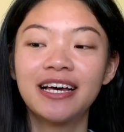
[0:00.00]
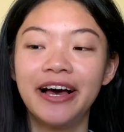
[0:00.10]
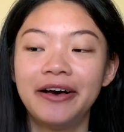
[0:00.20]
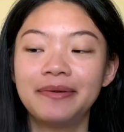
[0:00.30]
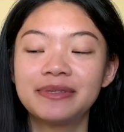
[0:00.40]

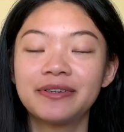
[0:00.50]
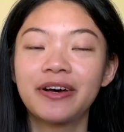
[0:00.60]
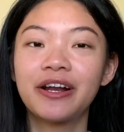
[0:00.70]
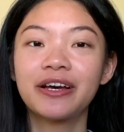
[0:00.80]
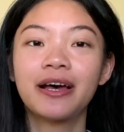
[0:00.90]
Um, so
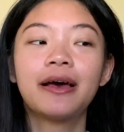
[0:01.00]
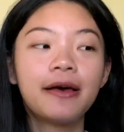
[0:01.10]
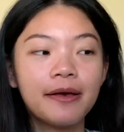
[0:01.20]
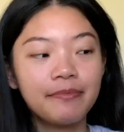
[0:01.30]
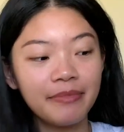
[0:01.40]
gotta
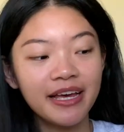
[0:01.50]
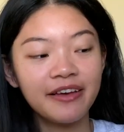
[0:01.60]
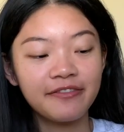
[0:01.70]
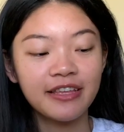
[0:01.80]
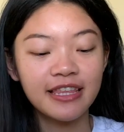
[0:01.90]
buy
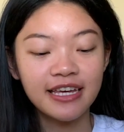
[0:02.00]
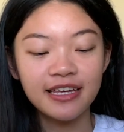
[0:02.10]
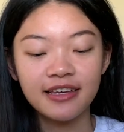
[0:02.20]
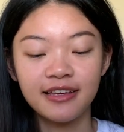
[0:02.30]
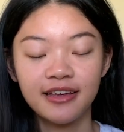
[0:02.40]

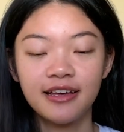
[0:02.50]
everything.